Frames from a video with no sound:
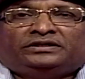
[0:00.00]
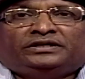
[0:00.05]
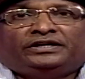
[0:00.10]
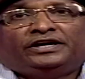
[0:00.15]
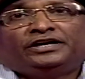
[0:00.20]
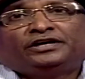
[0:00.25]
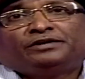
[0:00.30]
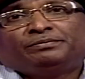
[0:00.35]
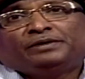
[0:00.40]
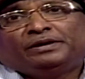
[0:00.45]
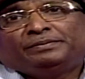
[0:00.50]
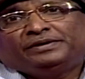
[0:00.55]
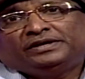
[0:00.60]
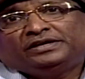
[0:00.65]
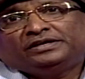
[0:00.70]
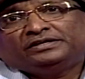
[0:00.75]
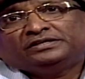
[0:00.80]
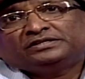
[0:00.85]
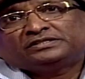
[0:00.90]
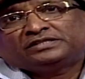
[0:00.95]
It may
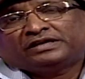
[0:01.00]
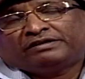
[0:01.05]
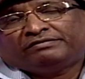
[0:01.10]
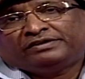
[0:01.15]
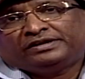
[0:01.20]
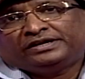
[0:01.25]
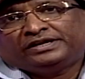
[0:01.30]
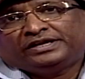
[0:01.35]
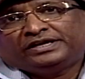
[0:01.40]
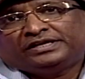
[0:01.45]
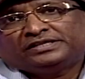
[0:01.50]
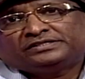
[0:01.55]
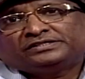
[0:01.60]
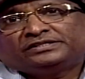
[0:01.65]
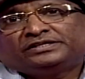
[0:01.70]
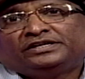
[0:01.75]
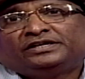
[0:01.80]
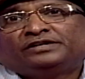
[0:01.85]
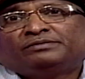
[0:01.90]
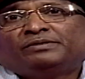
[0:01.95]
be 7 days,
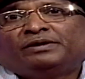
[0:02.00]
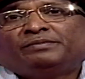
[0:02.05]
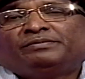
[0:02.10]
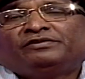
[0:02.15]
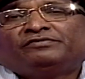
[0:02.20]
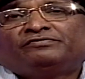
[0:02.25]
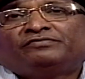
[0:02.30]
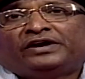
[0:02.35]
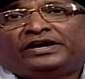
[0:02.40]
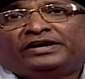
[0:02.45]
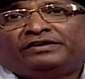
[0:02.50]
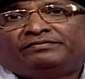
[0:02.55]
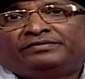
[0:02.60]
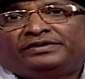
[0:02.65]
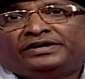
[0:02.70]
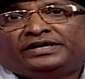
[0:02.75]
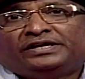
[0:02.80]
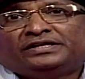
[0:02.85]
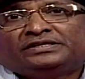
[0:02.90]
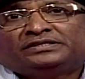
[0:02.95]
it may be 5
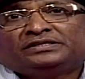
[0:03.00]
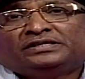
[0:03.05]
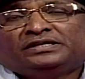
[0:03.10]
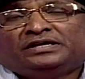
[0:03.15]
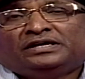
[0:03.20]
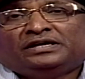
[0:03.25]
days.